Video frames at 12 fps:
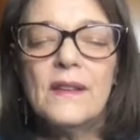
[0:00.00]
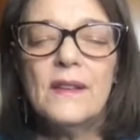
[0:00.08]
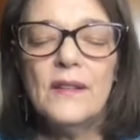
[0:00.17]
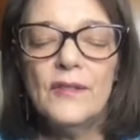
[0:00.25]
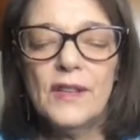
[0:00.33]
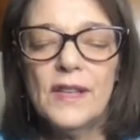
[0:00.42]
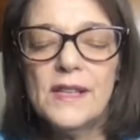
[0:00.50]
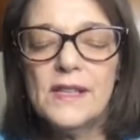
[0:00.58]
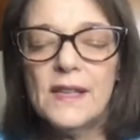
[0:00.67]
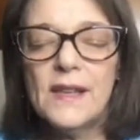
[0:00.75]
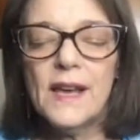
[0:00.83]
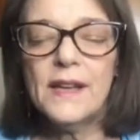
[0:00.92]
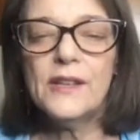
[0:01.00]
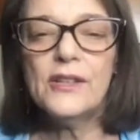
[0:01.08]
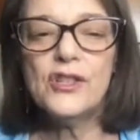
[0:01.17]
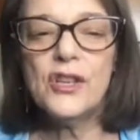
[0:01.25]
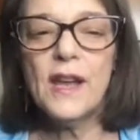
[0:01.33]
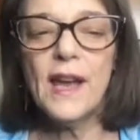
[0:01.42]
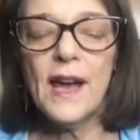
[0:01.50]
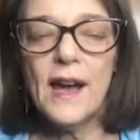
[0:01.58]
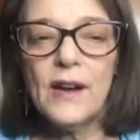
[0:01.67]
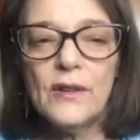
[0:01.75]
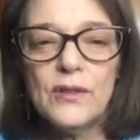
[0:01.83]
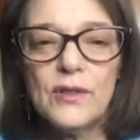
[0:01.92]
Releasing that energy
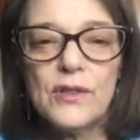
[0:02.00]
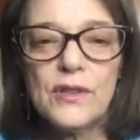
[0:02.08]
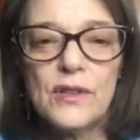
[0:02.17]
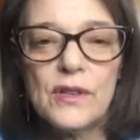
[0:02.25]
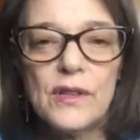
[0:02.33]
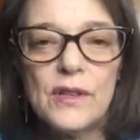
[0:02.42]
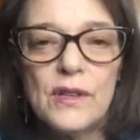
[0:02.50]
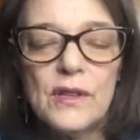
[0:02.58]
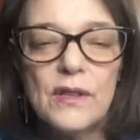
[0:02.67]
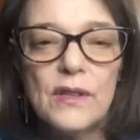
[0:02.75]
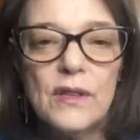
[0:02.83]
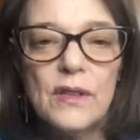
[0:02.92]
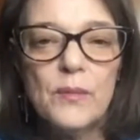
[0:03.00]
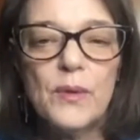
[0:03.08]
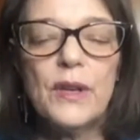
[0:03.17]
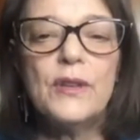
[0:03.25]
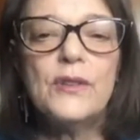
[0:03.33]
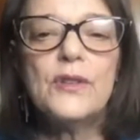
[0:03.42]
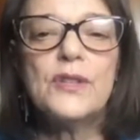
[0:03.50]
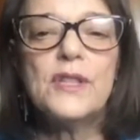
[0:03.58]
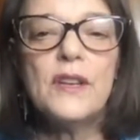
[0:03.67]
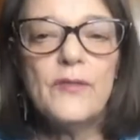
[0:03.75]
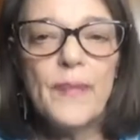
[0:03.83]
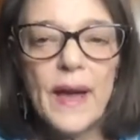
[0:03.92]
out, bringing
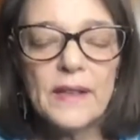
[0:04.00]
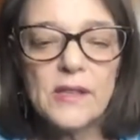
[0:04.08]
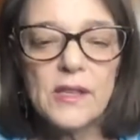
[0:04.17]
yourself back to